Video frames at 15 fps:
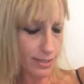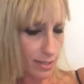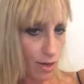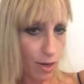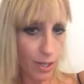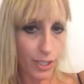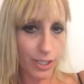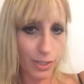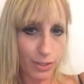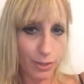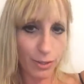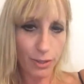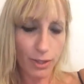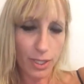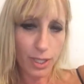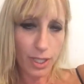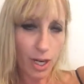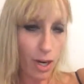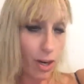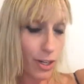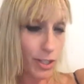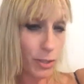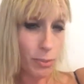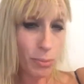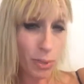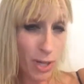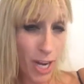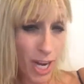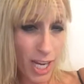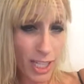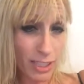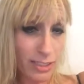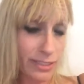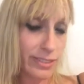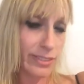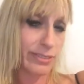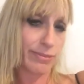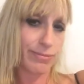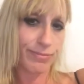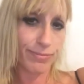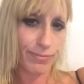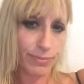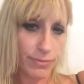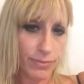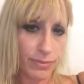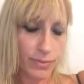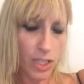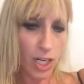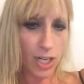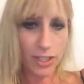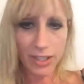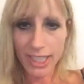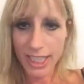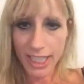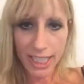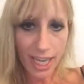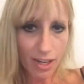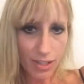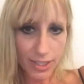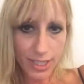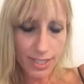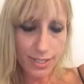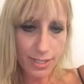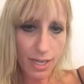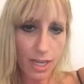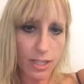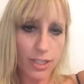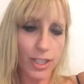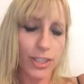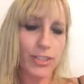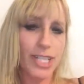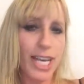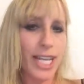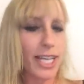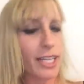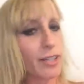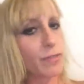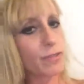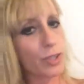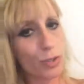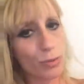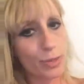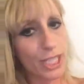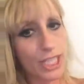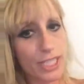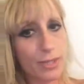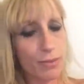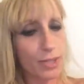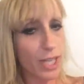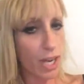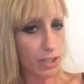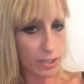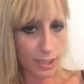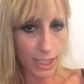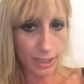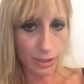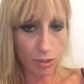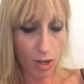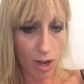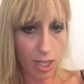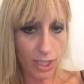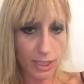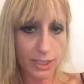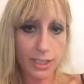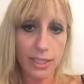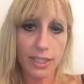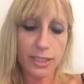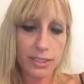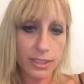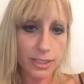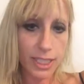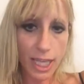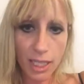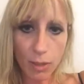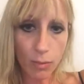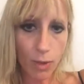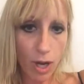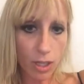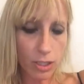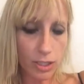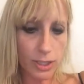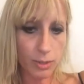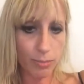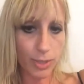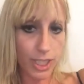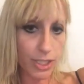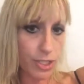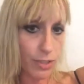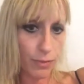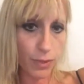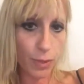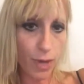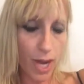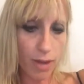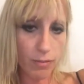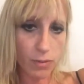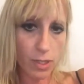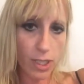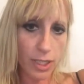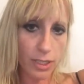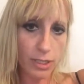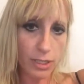Are you praying? Are you getting out in the sun? Are you taking a few minutes without electronics to take a walk on the beach if you have one?